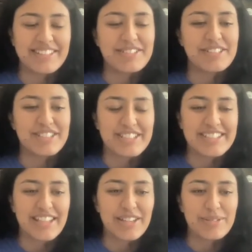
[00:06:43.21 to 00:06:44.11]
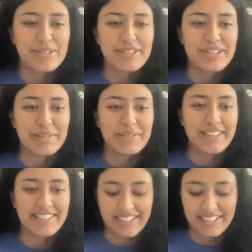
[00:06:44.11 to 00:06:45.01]
the traditions they used to
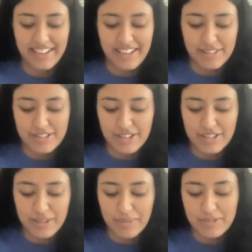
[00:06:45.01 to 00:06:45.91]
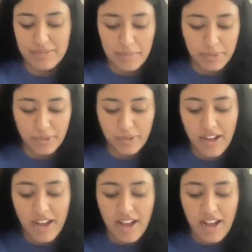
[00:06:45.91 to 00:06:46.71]
celebrate uh, at the Jain temple.